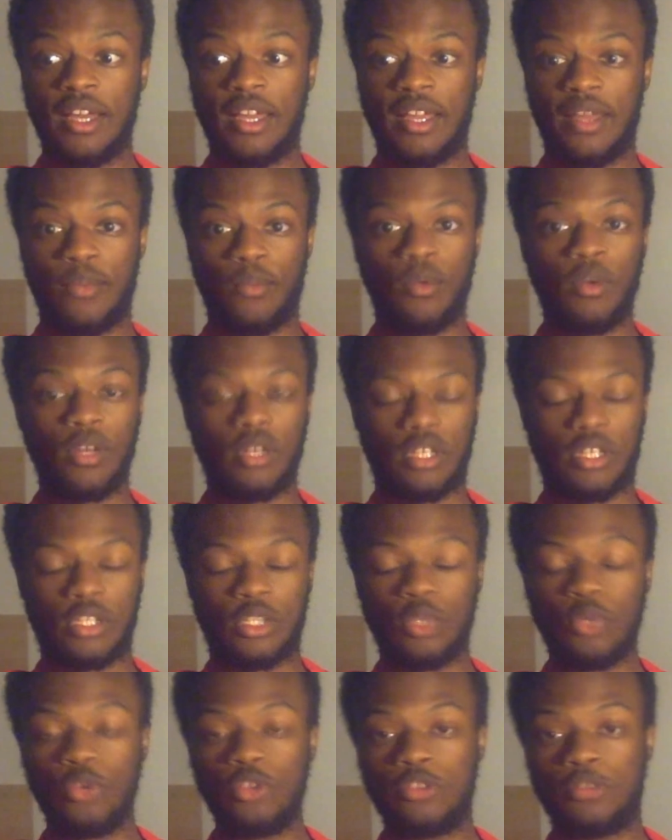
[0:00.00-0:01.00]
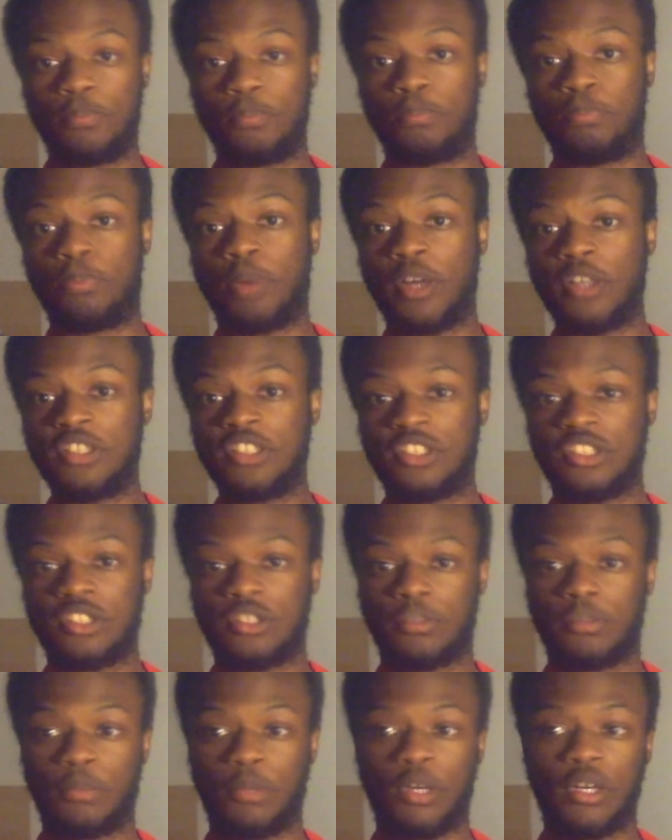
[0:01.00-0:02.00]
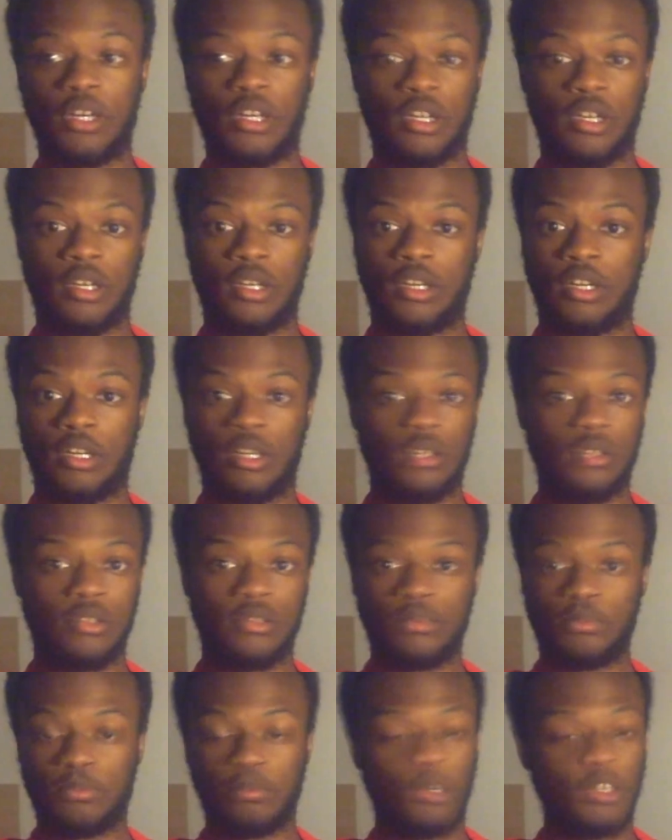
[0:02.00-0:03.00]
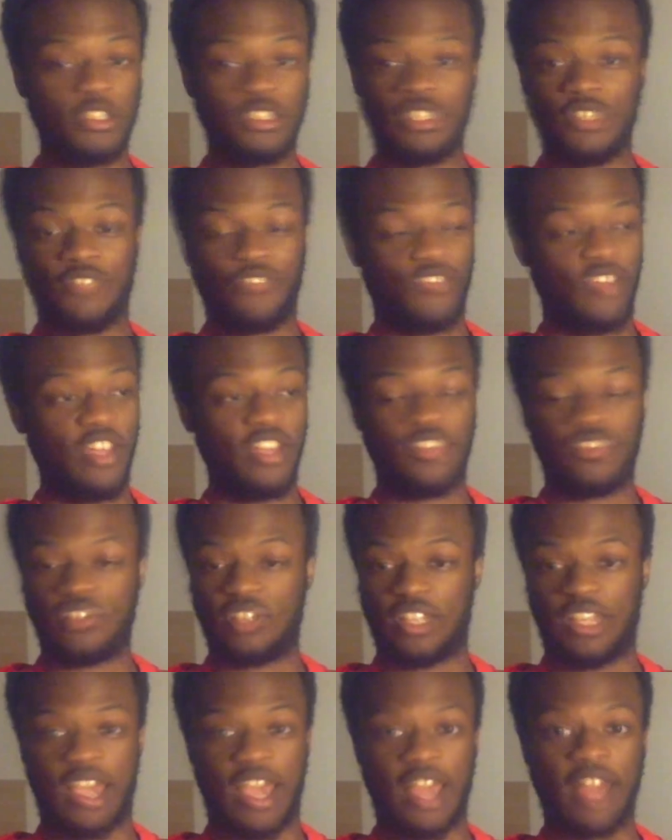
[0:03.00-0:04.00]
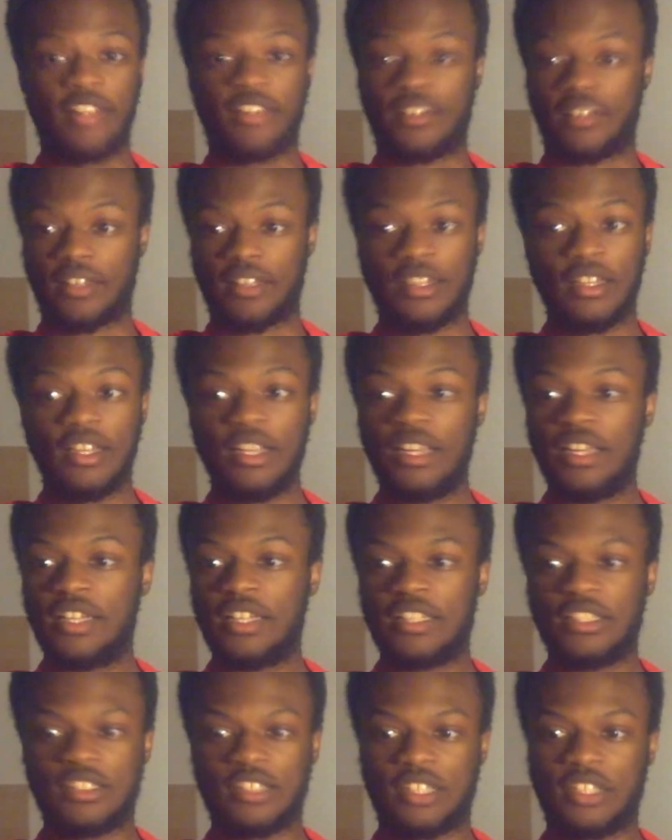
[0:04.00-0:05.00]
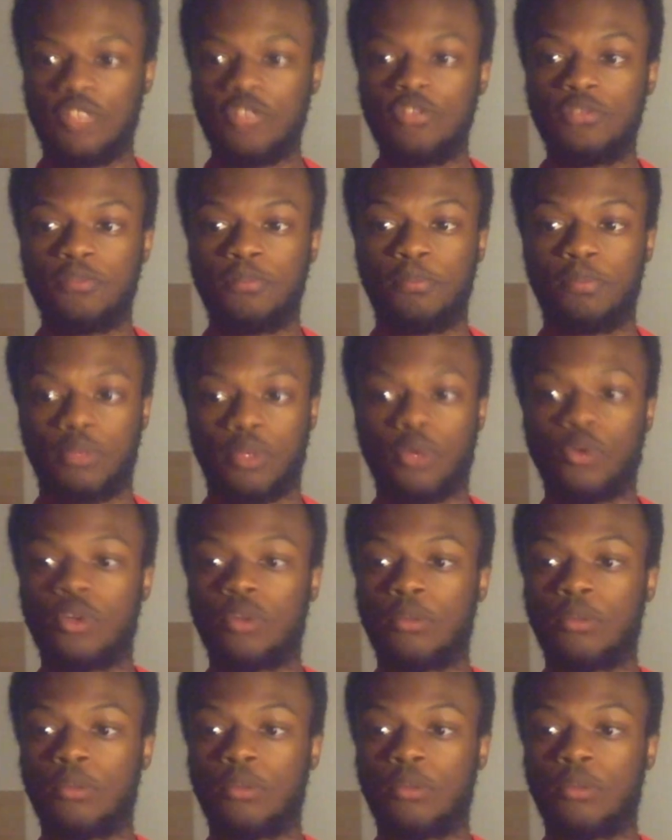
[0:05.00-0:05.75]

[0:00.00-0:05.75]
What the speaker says: And what a huge punch to the face to Canada. It's a huge blow to